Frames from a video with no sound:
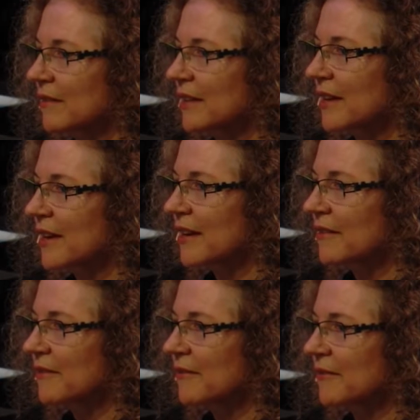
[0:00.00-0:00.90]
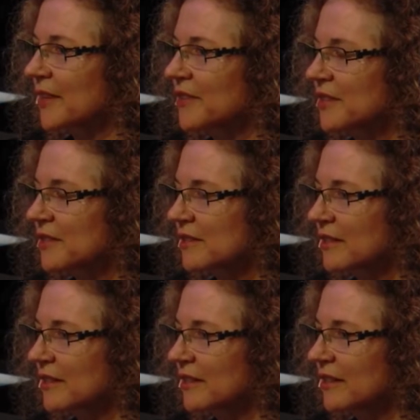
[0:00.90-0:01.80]
Okay. And this is
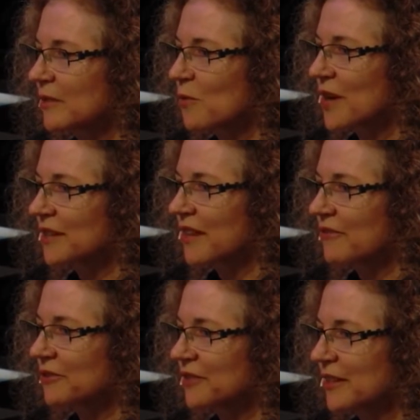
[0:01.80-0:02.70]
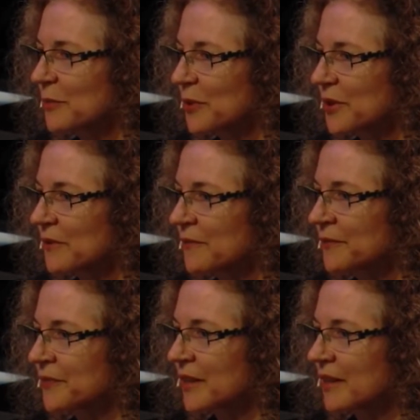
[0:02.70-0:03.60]
one level deeper.
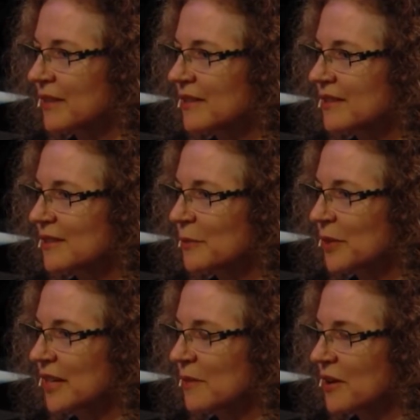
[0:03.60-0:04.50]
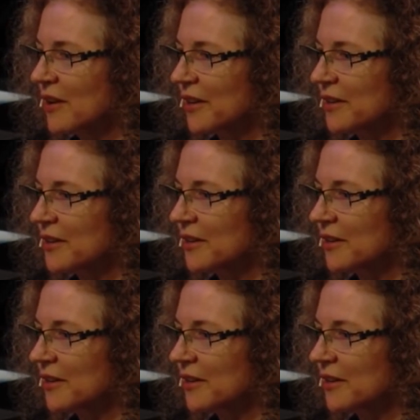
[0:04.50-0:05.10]
This is the pia mater.